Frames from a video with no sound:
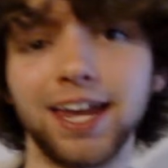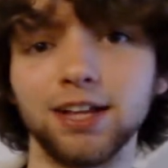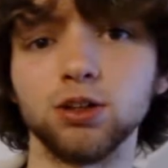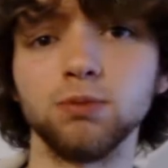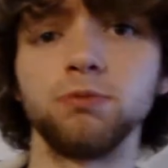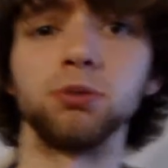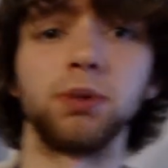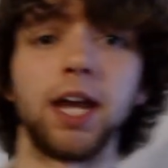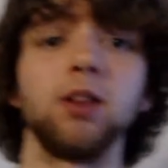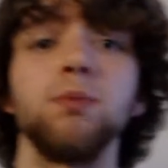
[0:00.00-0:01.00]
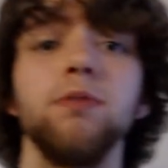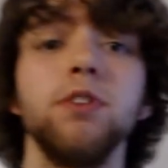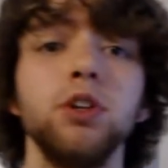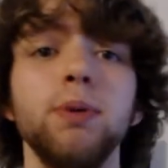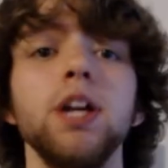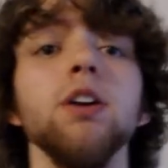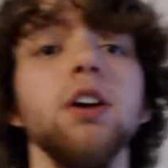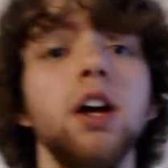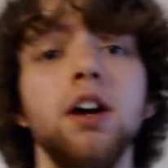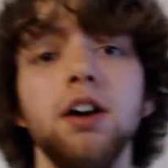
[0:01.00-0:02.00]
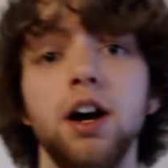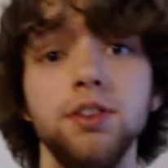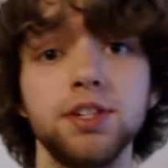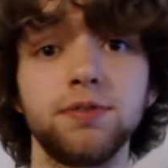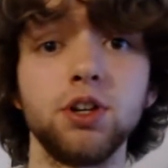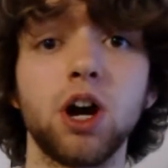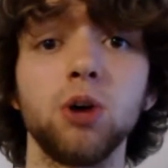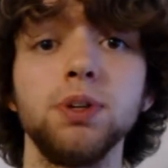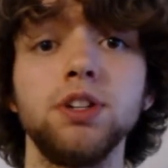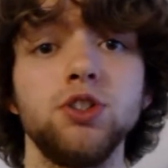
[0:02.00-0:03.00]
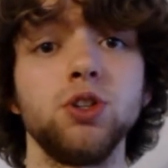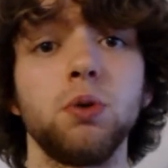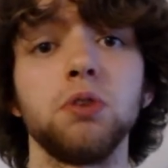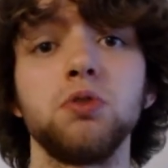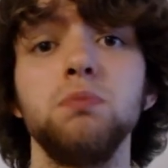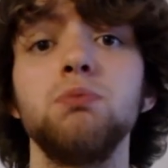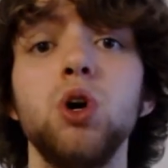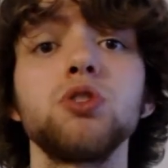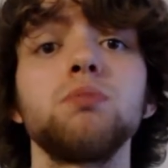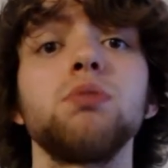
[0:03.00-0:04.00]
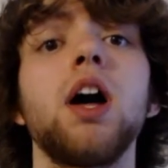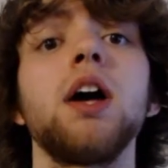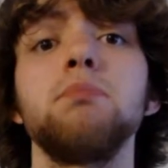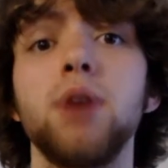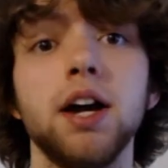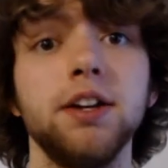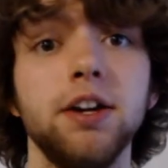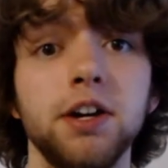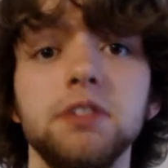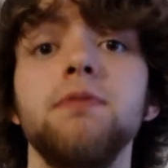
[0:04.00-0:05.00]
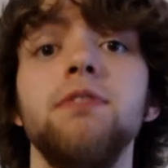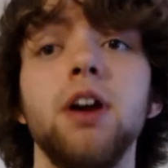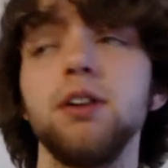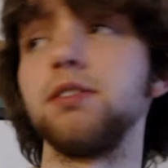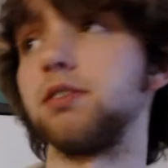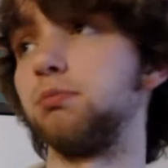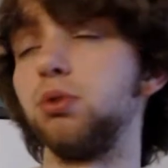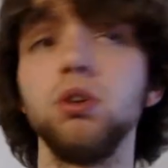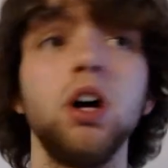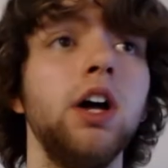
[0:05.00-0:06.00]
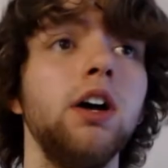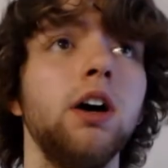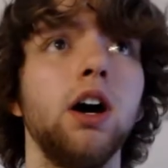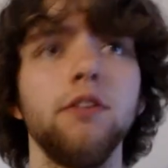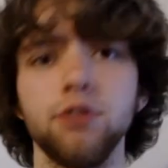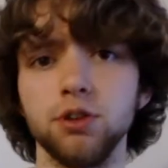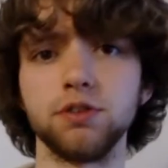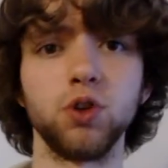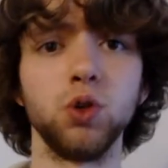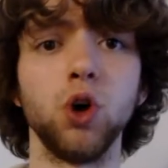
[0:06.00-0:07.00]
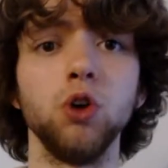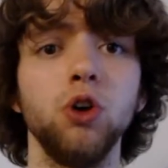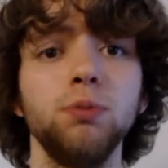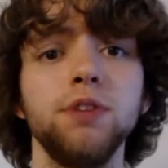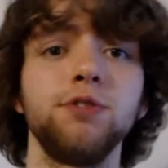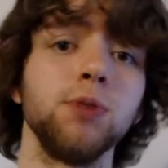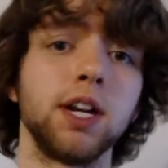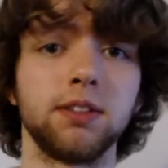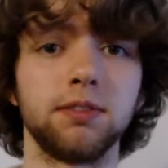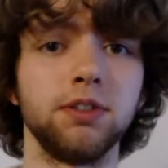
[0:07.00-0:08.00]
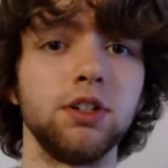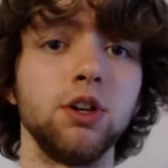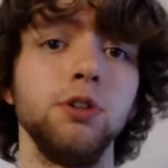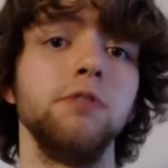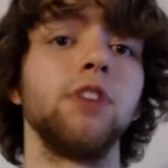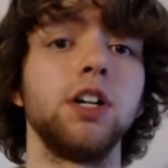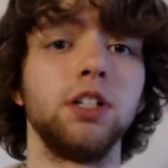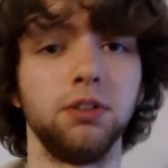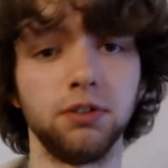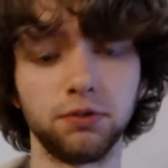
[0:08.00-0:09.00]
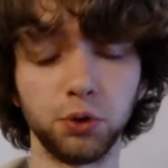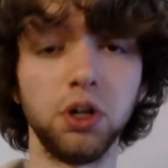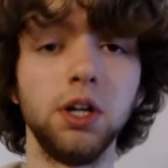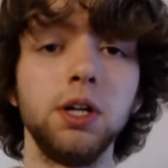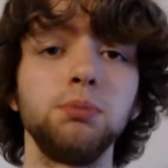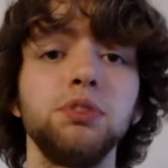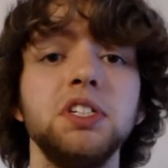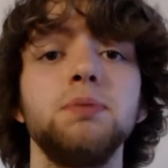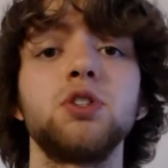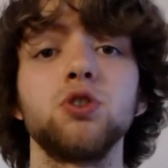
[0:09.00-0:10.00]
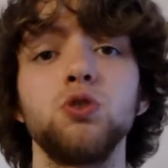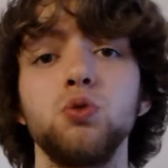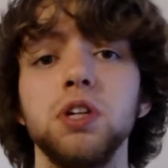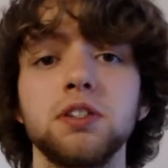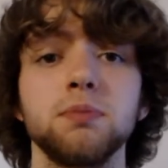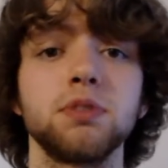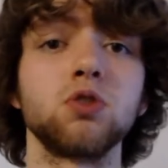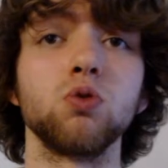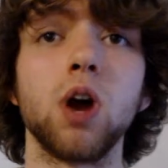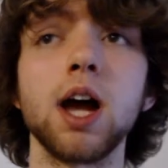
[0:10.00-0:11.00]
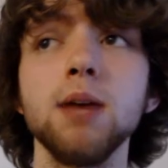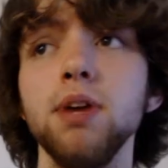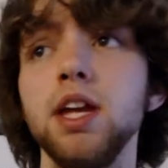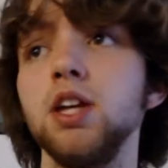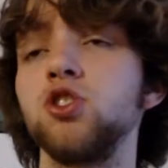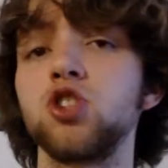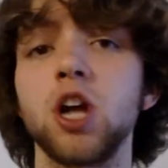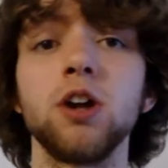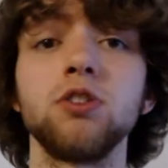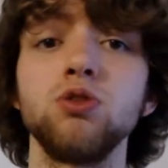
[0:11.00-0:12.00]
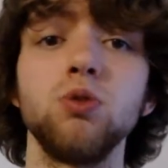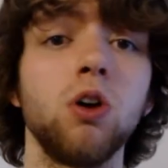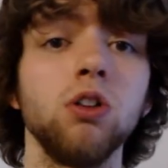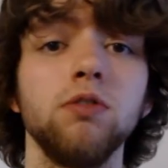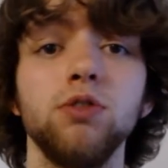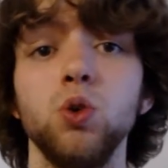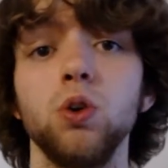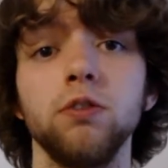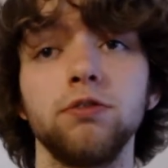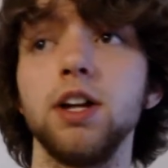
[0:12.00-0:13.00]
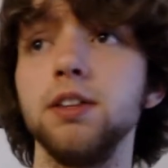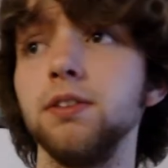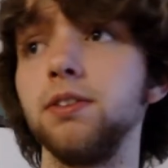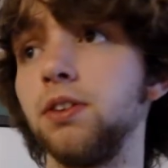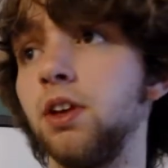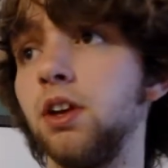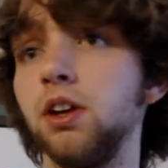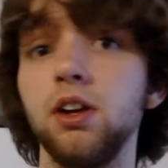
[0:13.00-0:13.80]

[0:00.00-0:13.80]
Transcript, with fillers: Caleb from Caleb the Video Maker. Uh, in this video, I'll be teaching you how to multiply binary. It's very simple. Uh, for those of you who don't know me, if you like this video or you find it useful, please be sure to click subscribe and share it to all of your friends